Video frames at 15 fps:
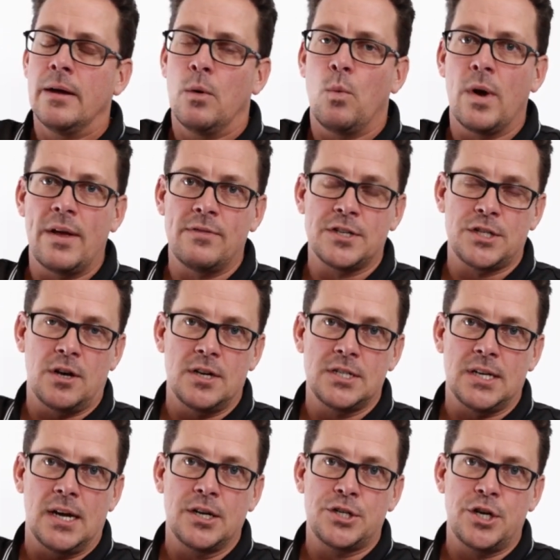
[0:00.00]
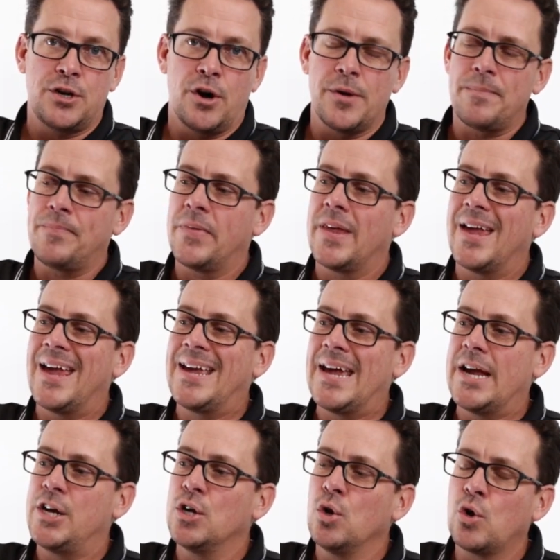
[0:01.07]
whatever size lugs you got,
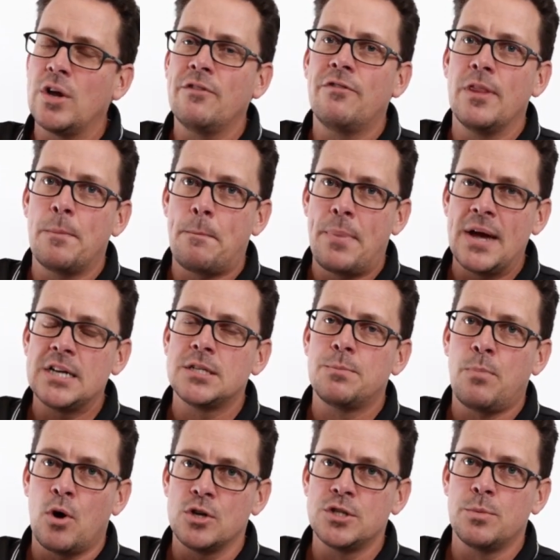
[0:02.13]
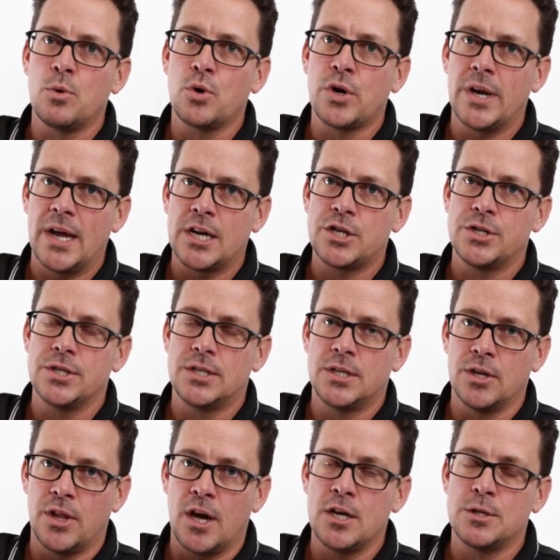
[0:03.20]
again, you're looking for the best possible connection
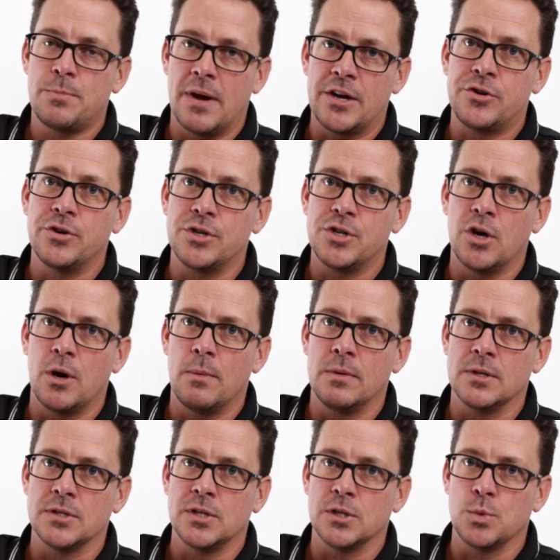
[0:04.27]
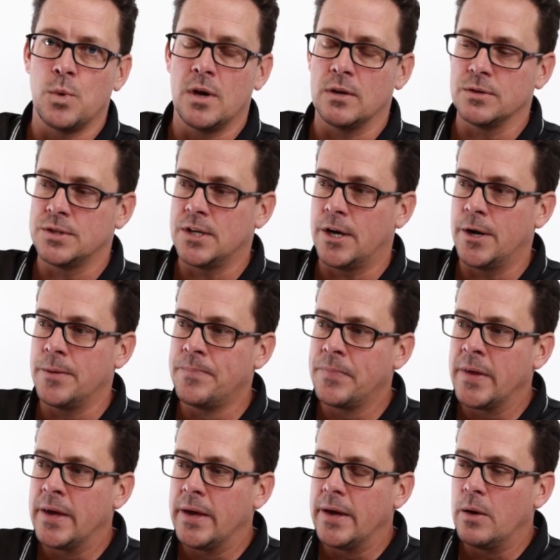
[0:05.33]
to those battery terminals as well. So
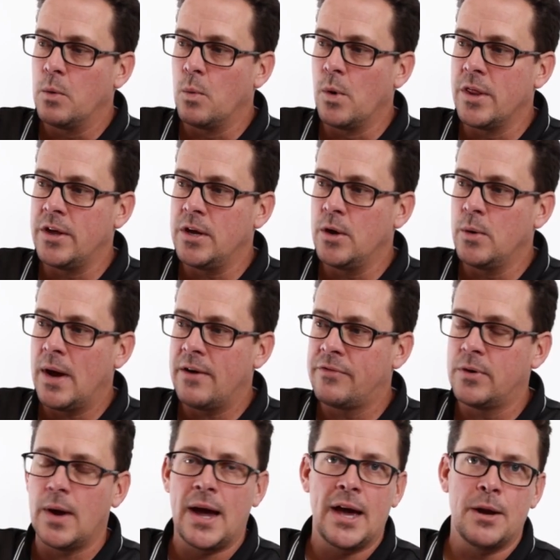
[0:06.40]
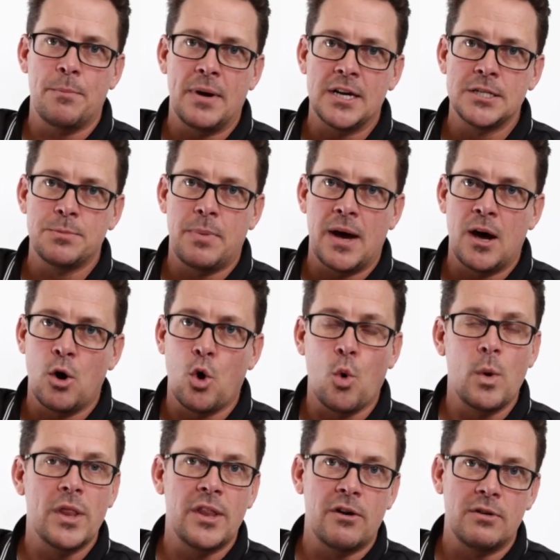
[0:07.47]
whether you have to add a bus bar or
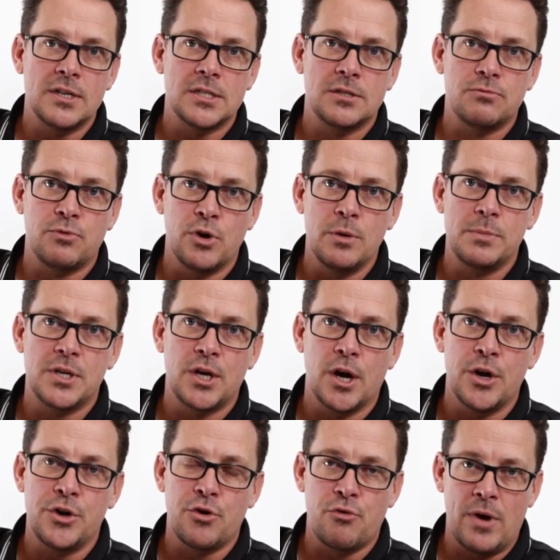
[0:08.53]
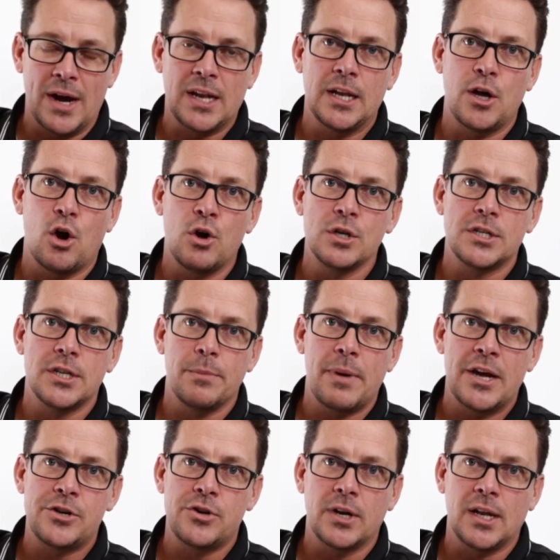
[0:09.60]
whether there is room to go directly onto the
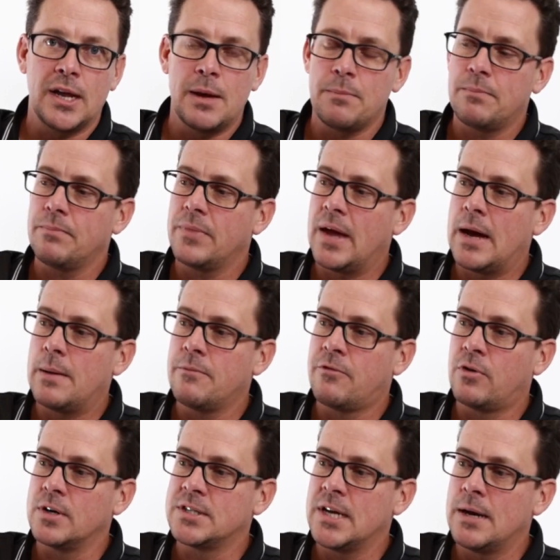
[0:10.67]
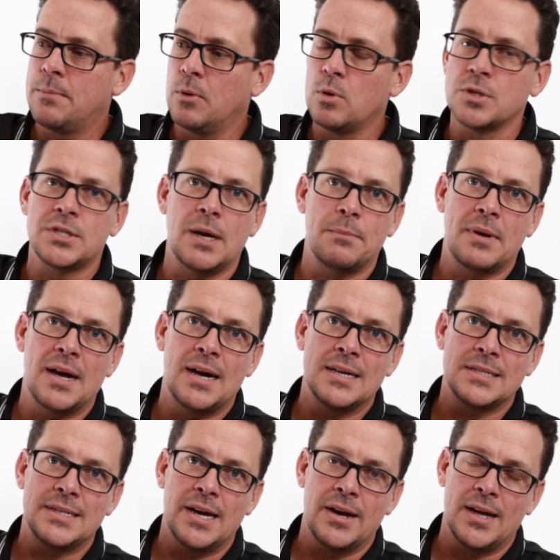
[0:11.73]
battery clamp, um, for example, or some
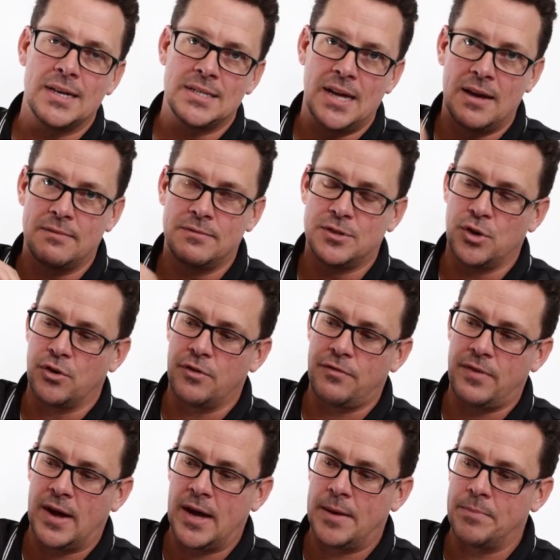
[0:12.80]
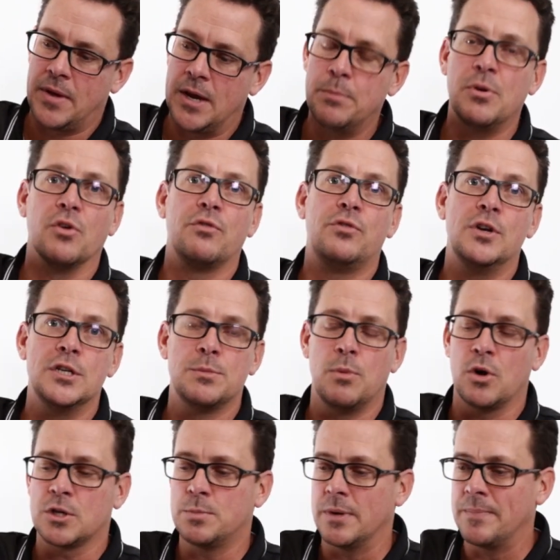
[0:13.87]
cars nowadays have sort of um, inbuilt fuse
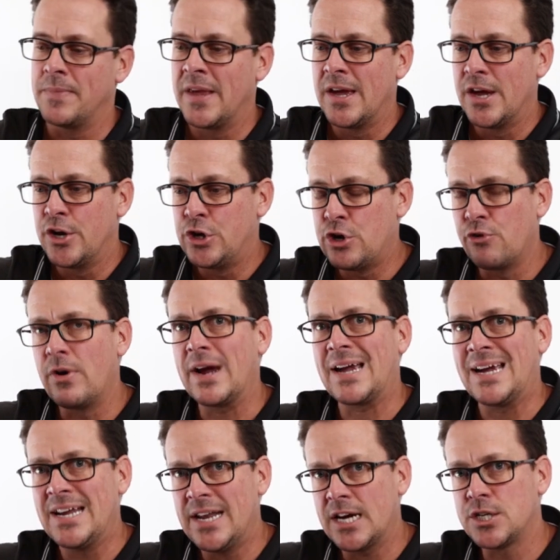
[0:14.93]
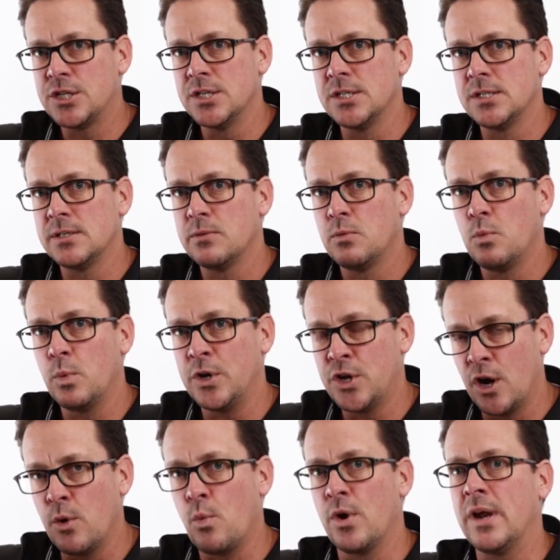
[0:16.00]
box, but direct connections, we
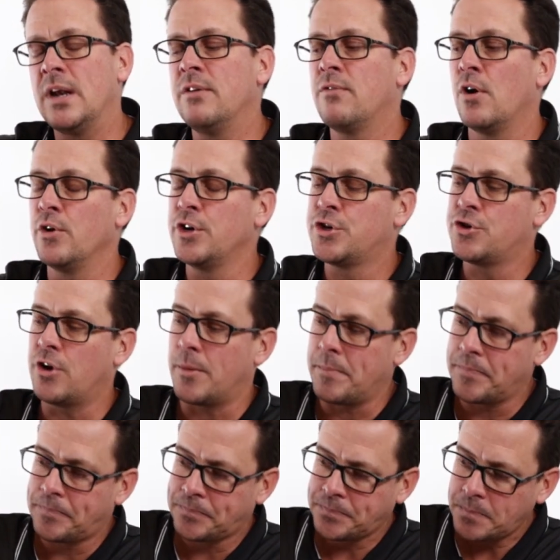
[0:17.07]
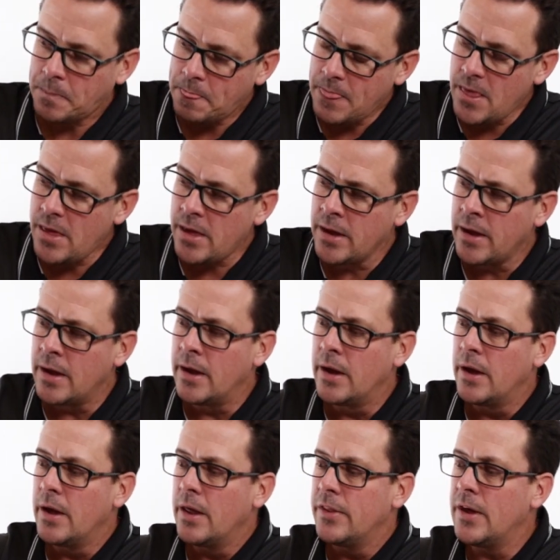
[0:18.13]
don't want any voltage drop.
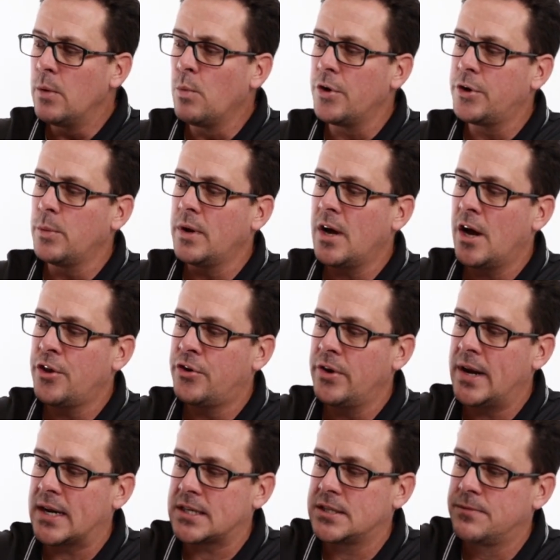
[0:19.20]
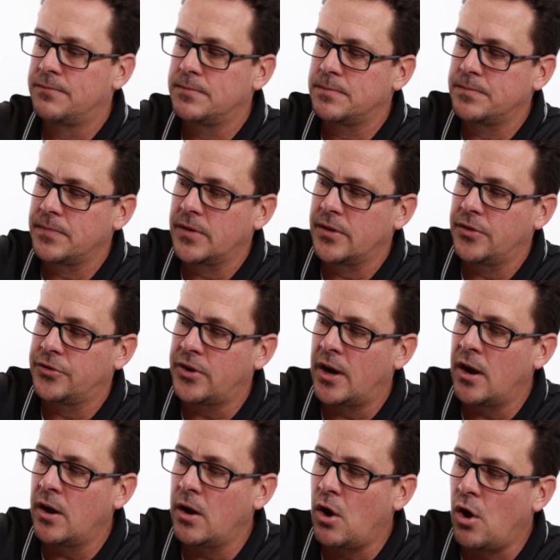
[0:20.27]
Then what do we go through next?
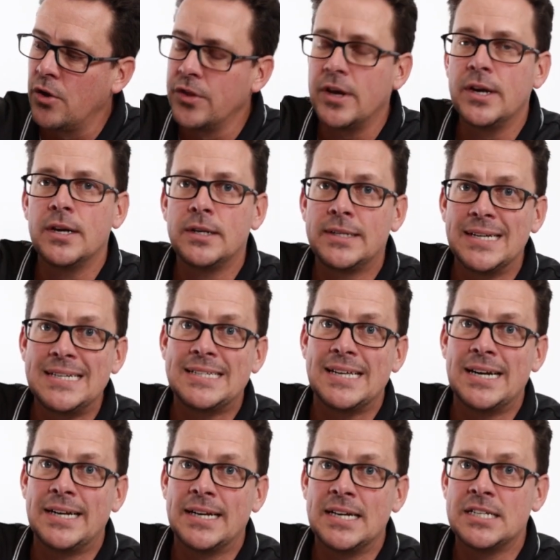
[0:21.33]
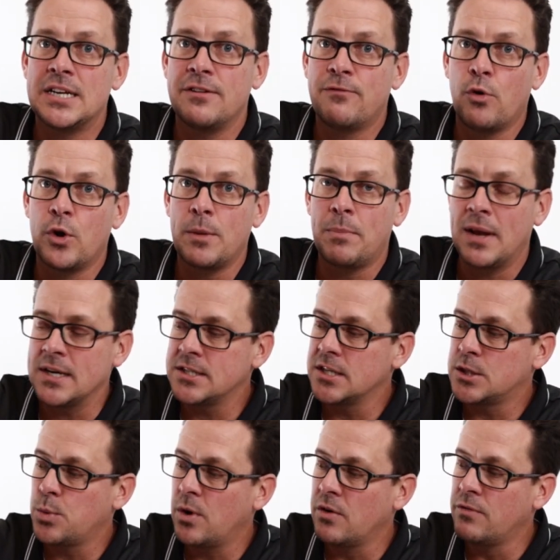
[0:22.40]
So on the DC to DC 40 plus, the
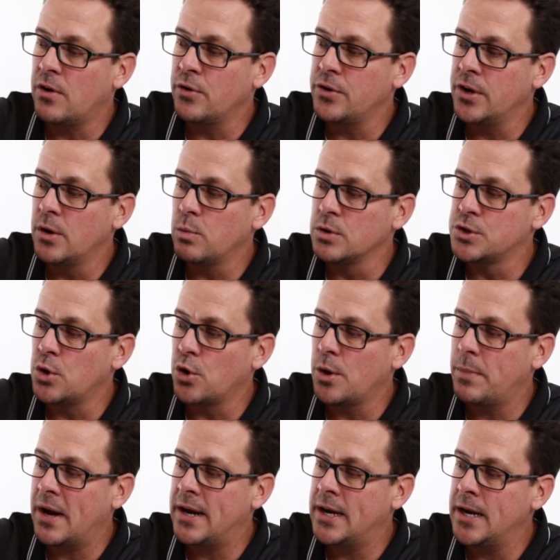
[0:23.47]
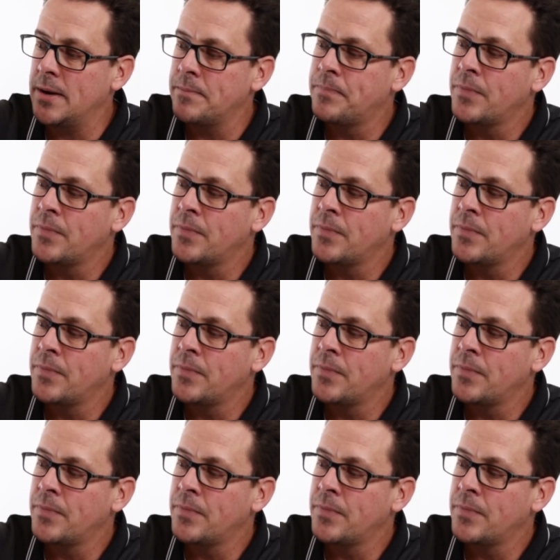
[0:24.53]
12 volt unit we'll talk about here,